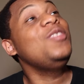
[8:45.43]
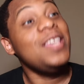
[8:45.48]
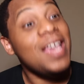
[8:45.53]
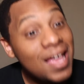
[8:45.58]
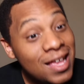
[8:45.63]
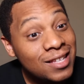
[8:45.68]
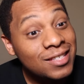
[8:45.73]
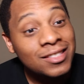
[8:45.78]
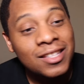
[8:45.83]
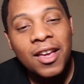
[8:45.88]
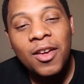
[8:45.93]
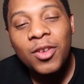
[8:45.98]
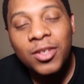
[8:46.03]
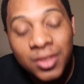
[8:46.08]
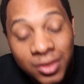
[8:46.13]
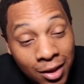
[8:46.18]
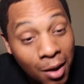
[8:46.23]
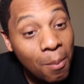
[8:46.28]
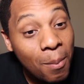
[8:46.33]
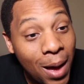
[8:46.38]
yes,
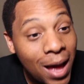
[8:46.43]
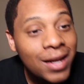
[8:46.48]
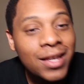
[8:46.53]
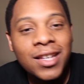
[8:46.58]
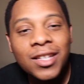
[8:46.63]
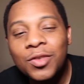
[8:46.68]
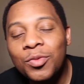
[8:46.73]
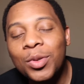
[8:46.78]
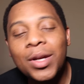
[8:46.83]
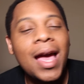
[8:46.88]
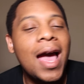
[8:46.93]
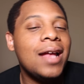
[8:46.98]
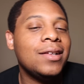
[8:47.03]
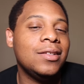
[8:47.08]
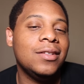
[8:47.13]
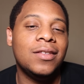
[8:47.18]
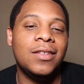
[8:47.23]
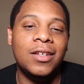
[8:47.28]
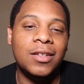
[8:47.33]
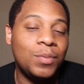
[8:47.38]
somebody is
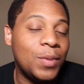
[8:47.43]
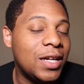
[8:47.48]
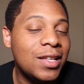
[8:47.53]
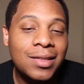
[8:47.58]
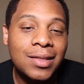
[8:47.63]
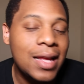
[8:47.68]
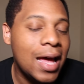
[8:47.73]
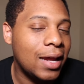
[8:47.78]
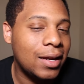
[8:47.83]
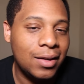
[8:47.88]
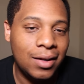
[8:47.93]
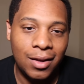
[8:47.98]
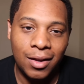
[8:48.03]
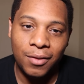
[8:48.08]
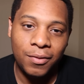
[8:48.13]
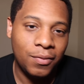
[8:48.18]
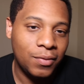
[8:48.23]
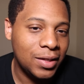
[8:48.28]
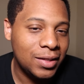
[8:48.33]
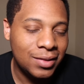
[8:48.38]
reacting to this, but it's not
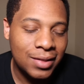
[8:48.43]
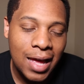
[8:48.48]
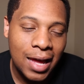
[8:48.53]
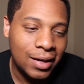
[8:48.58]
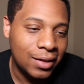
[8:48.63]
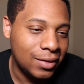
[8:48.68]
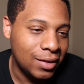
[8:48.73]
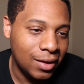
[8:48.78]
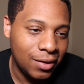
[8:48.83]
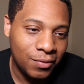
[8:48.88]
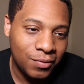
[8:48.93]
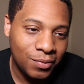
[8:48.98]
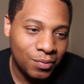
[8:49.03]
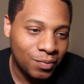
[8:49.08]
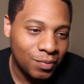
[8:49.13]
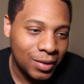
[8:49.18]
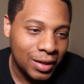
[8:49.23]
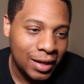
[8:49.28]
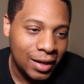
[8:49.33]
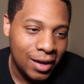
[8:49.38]
enough. It's not enough
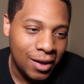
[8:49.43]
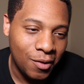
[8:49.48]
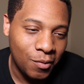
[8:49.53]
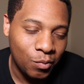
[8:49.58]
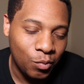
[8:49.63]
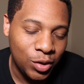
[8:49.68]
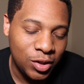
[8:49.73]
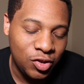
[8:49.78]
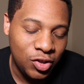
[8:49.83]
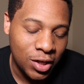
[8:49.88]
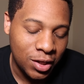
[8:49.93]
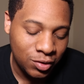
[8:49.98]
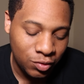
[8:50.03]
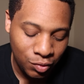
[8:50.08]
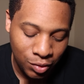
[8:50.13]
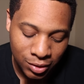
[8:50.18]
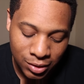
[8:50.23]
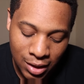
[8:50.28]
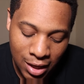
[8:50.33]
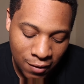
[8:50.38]
with
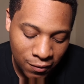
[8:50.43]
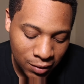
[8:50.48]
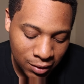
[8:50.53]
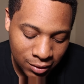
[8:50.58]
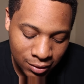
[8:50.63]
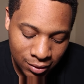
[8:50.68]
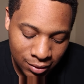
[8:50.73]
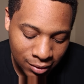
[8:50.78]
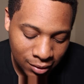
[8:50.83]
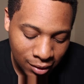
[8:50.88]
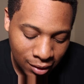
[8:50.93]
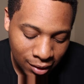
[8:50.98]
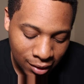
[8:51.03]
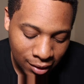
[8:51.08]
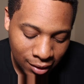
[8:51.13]
just Chris Evans.